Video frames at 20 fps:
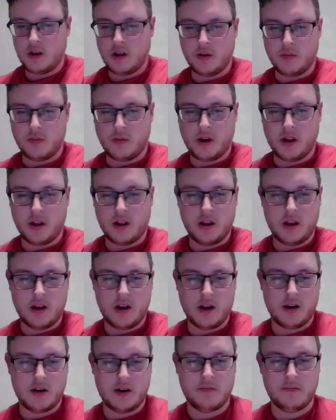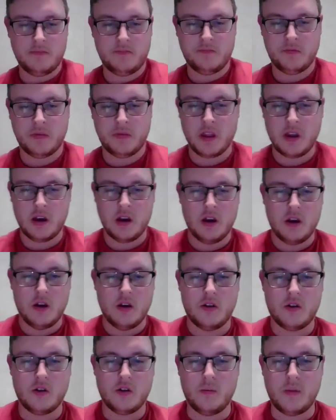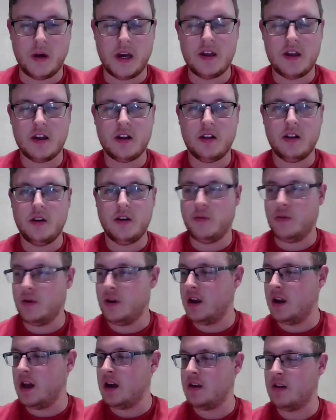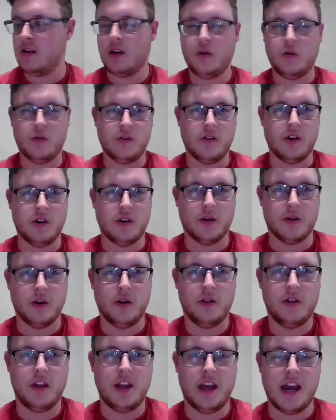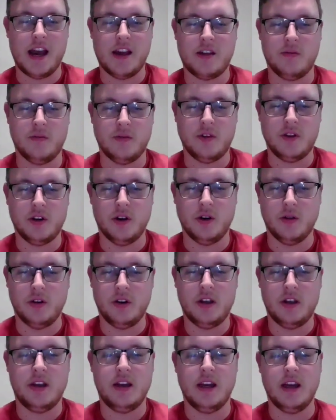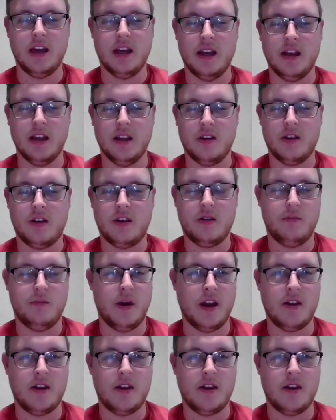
That right there. So basically, when x equals 0, the asymptote is